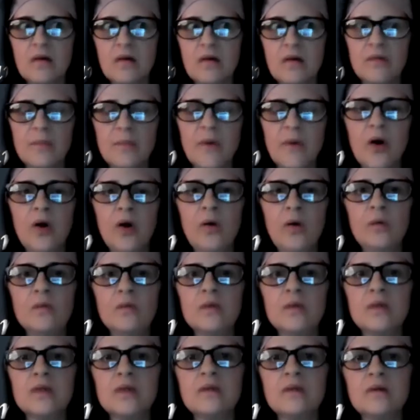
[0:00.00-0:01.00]
of the
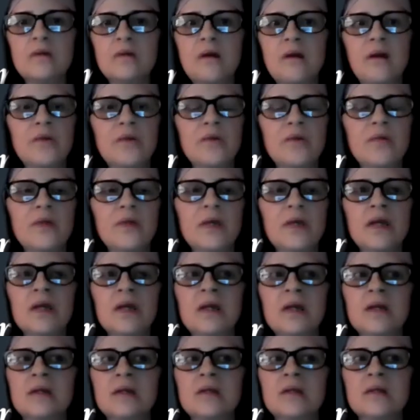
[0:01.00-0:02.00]
bones and other
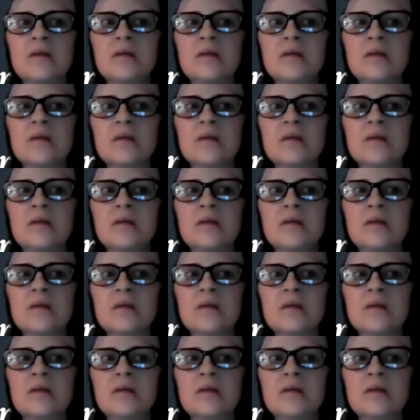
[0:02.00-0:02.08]
things.